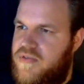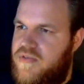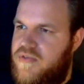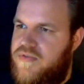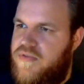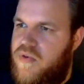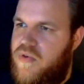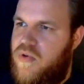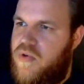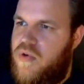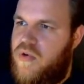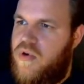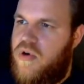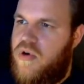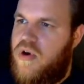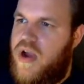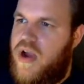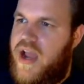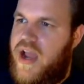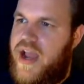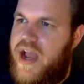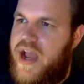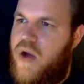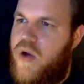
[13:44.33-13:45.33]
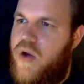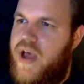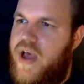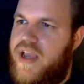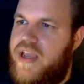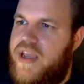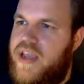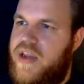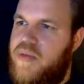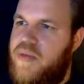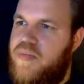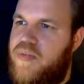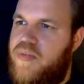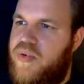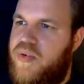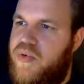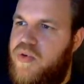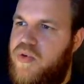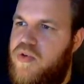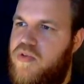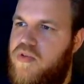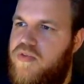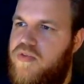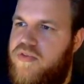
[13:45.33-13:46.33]
for how I can
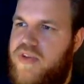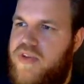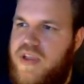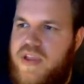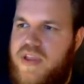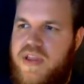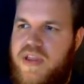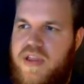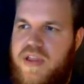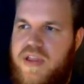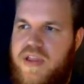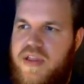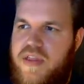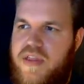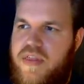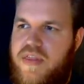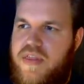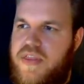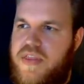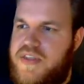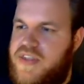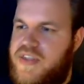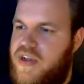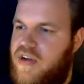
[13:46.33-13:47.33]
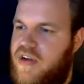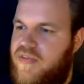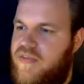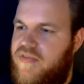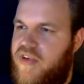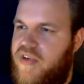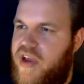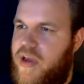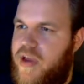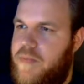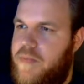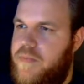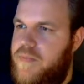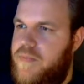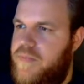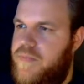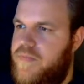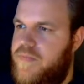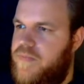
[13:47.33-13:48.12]
improve this airframe,